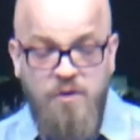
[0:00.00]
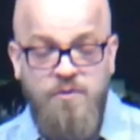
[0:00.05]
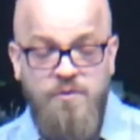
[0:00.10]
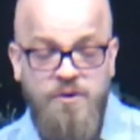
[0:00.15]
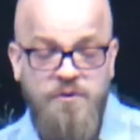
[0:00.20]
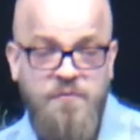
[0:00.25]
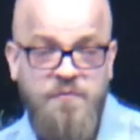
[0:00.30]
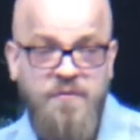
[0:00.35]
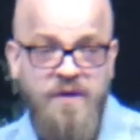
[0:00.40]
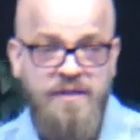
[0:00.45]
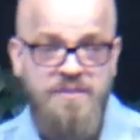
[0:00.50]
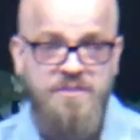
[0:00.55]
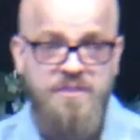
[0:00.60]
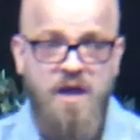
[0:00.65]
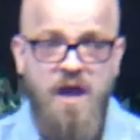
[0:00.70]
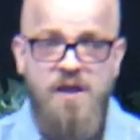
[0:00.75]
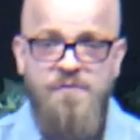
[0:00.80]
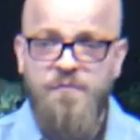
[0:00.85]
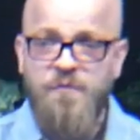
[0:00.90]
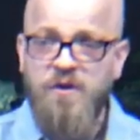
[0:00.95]
glorifies
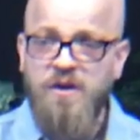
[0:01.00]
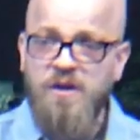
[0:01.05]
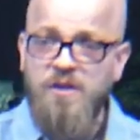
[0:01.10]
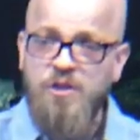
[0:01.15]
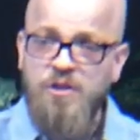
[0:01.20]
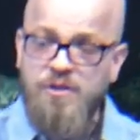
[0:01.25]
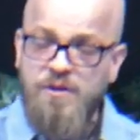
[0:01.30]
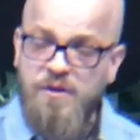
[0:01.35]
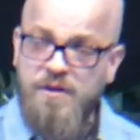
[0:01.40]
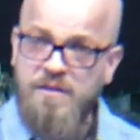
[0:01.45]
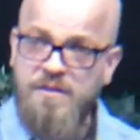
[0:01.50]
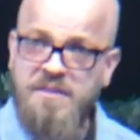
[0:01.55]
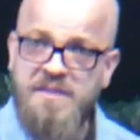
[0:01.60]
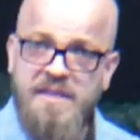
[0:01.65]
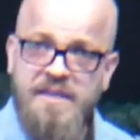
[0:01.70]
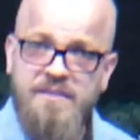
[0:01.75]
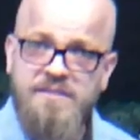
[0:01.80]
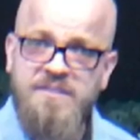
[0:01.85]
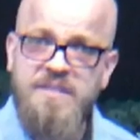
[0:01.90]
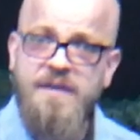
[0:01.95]
God, if we're going to learn
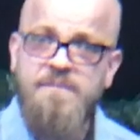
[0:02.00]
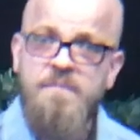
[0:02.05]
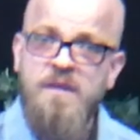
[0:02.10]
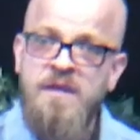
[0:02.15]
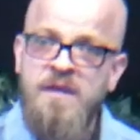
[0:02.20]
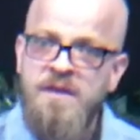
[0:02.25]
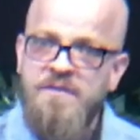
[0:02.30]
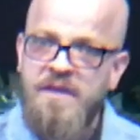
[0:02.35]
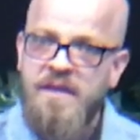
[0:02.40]
things that,